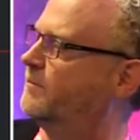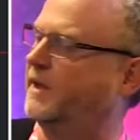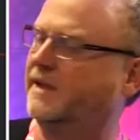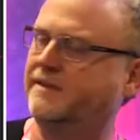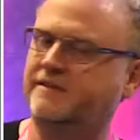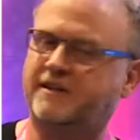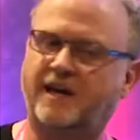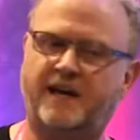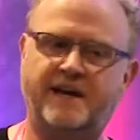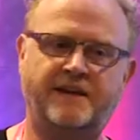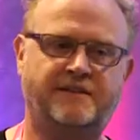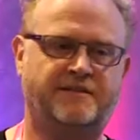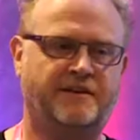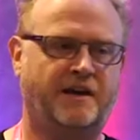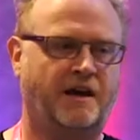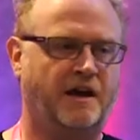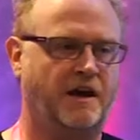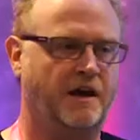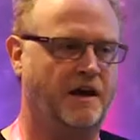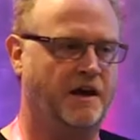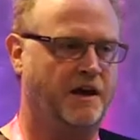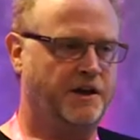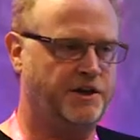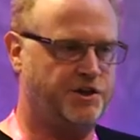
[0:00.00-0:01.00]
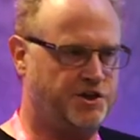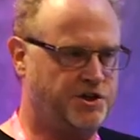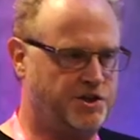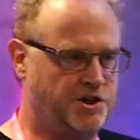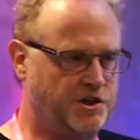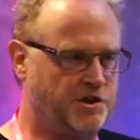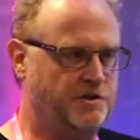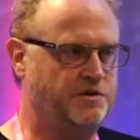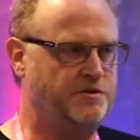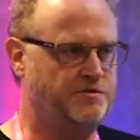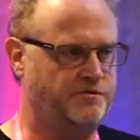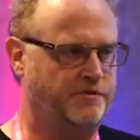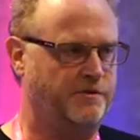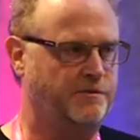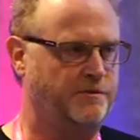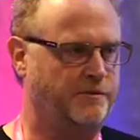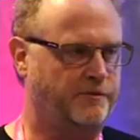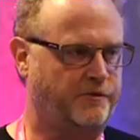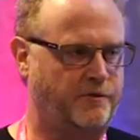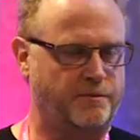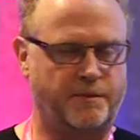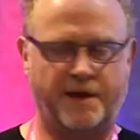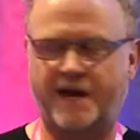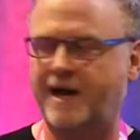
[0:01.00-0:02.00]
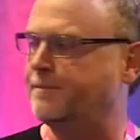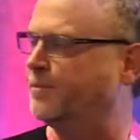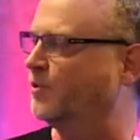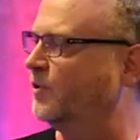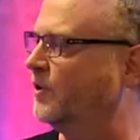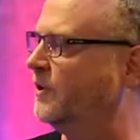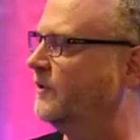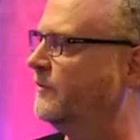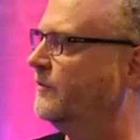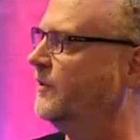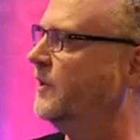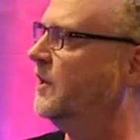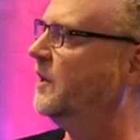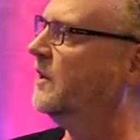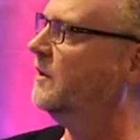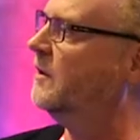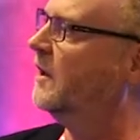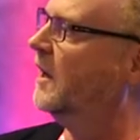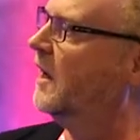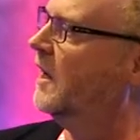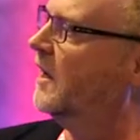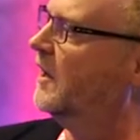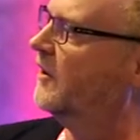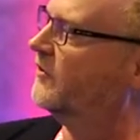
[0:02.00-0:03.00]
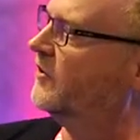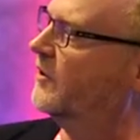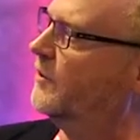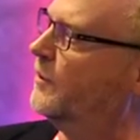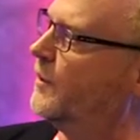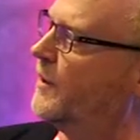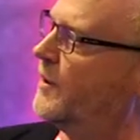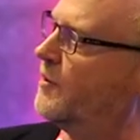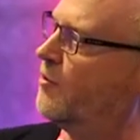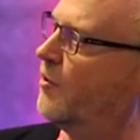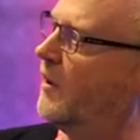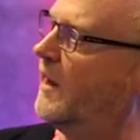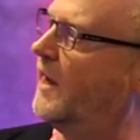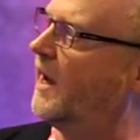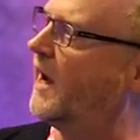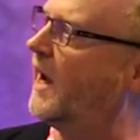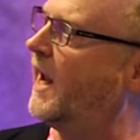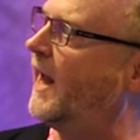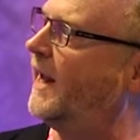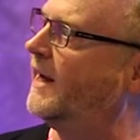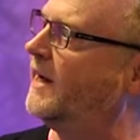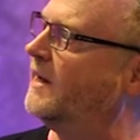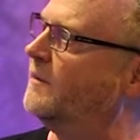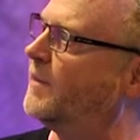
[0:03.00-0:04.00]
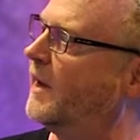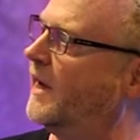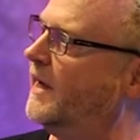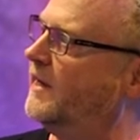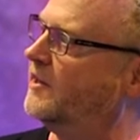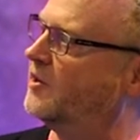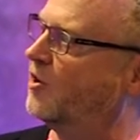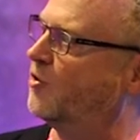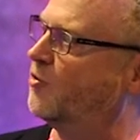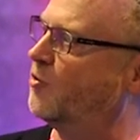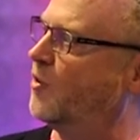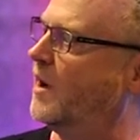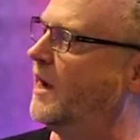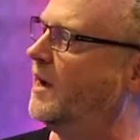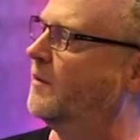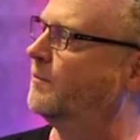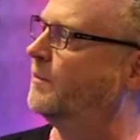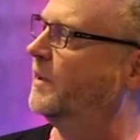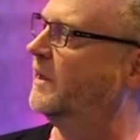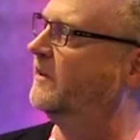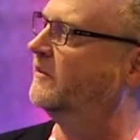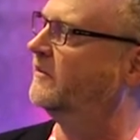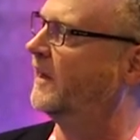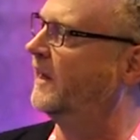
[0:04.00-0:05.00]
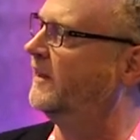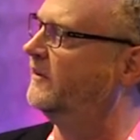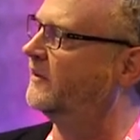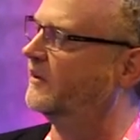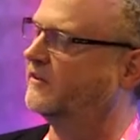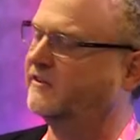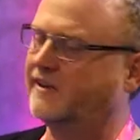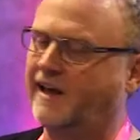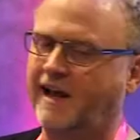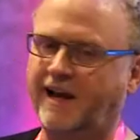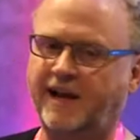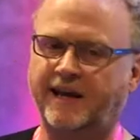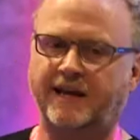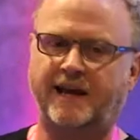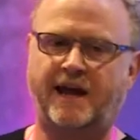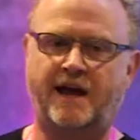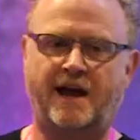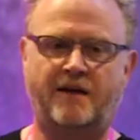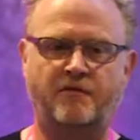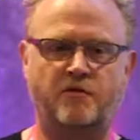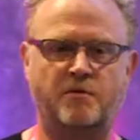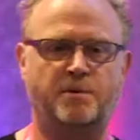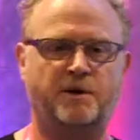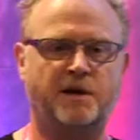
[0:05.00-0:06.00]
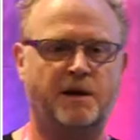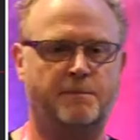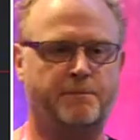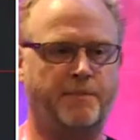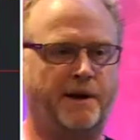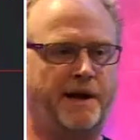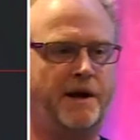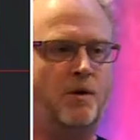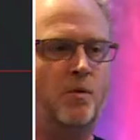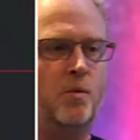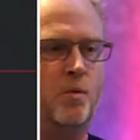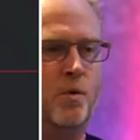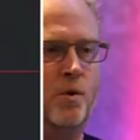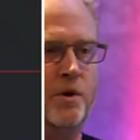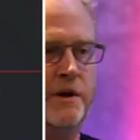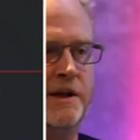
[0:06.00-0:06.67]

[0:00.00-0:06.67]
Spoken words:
Big Data, huge from their point of view. So we create a landing page around big data, telling everybody about what